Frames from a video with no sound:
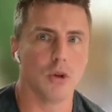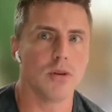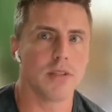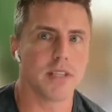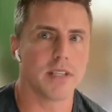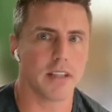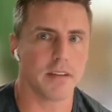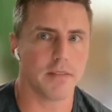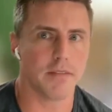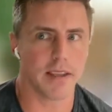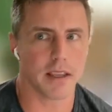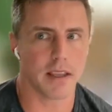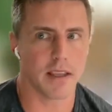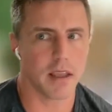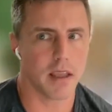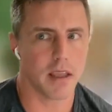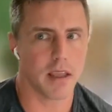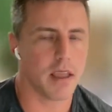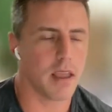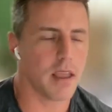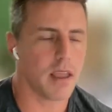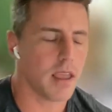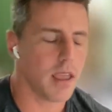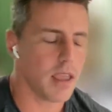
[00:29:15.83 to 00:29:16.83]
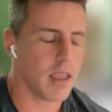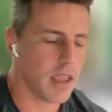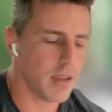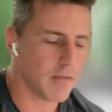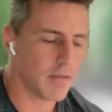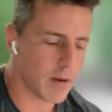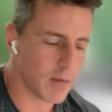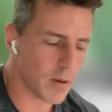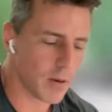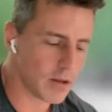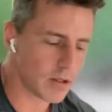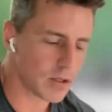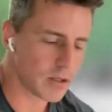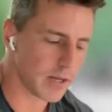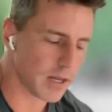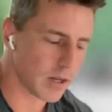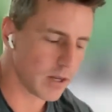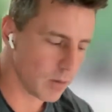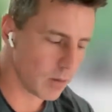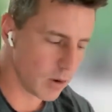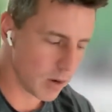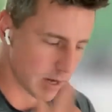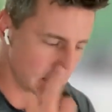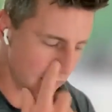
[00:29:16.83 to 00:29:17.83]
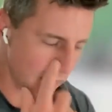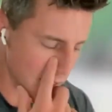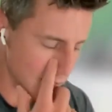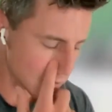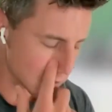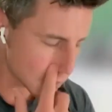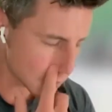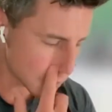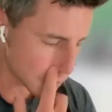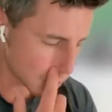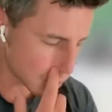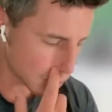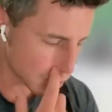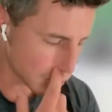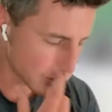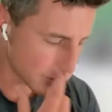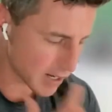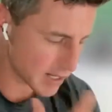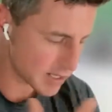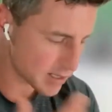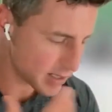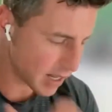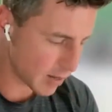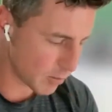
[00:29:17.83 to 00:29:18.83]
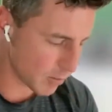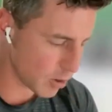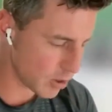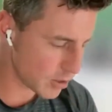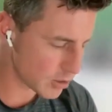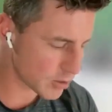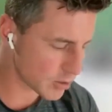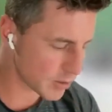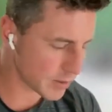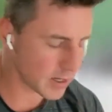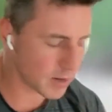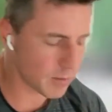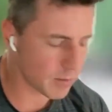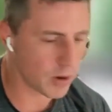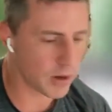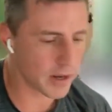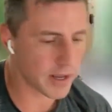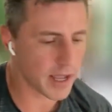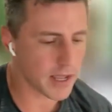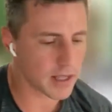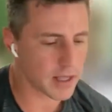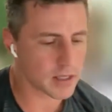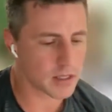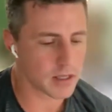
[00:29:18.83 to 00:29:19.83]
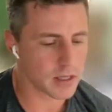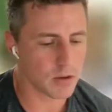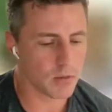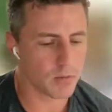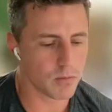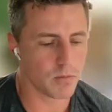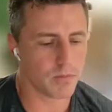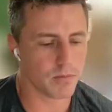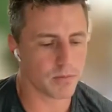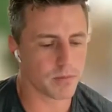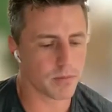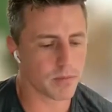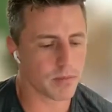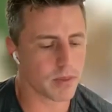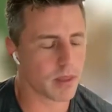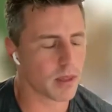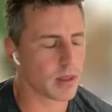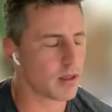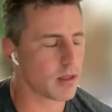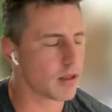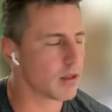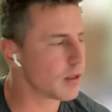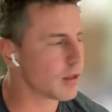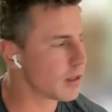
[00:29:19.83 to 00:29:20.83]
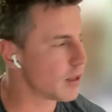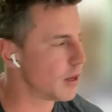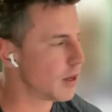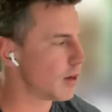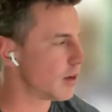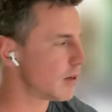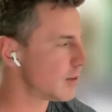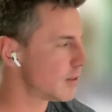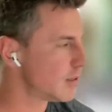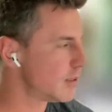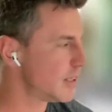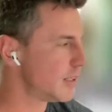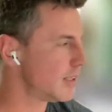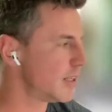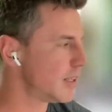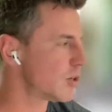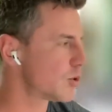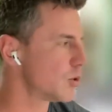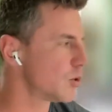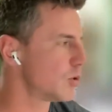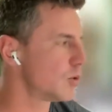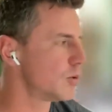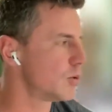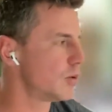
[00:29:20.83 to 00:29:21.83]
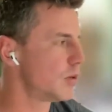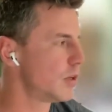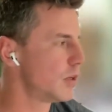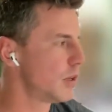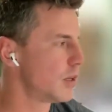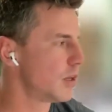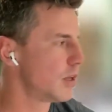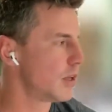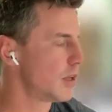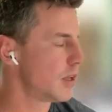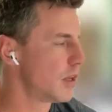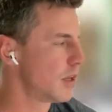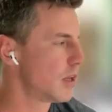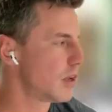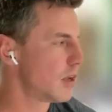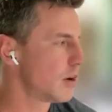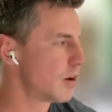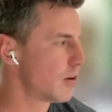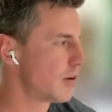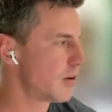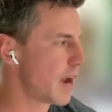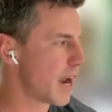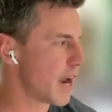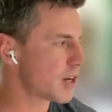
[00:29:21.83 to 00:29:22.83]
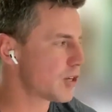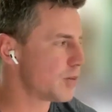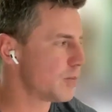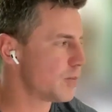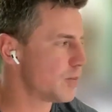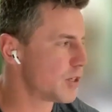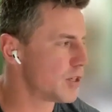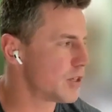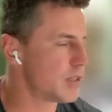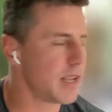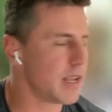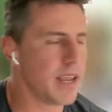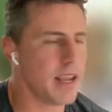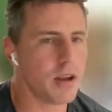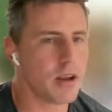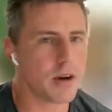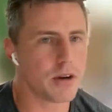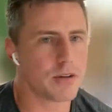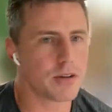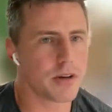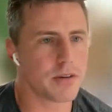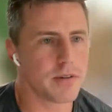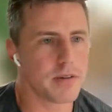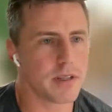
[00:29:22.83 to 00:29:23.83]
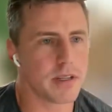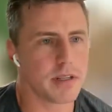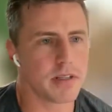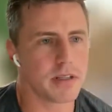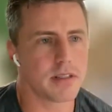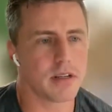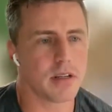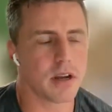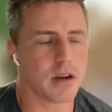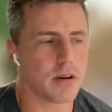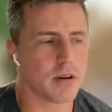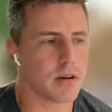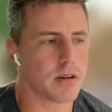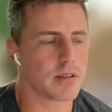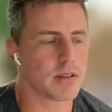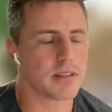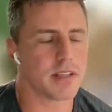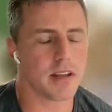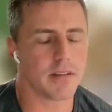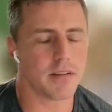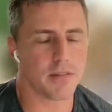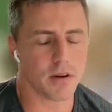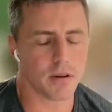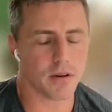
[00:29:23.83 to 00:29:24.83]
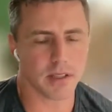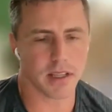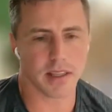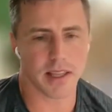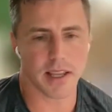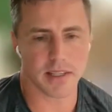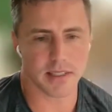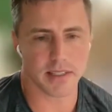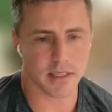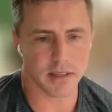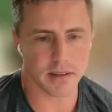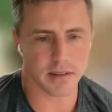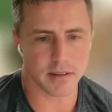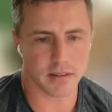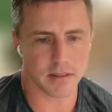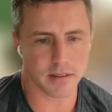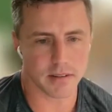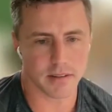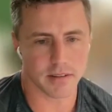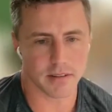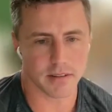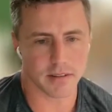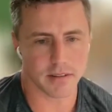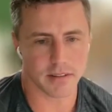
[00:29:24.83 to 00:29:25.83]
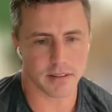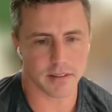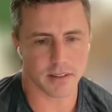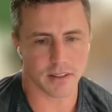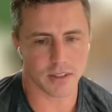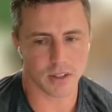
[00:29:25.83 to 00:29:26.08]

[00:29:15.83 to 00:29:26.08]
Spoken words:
didn't lose anything. If they weren't doing the workouts, the reason they weren't doing the workouts, the initial reaction, which is ego driven, is to go, oh, it's their fault, they're lazy,